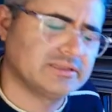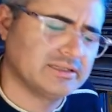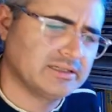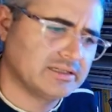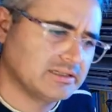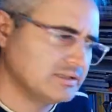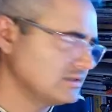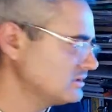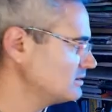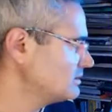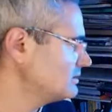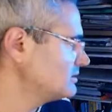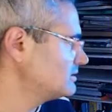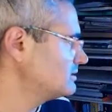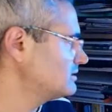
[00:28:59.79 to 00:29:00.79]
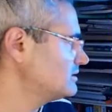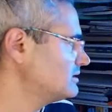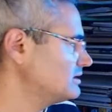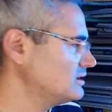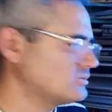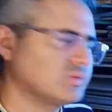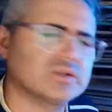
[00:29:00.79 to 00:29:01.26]
the...
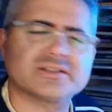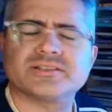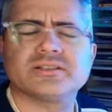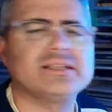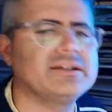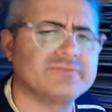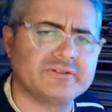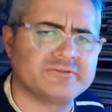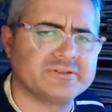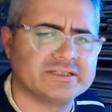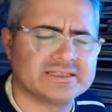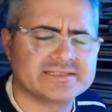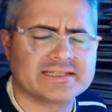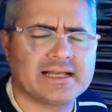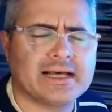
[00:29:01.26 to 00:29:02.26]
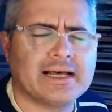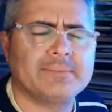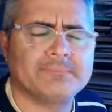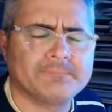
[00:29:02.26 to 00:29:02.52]
It works on everything. It's a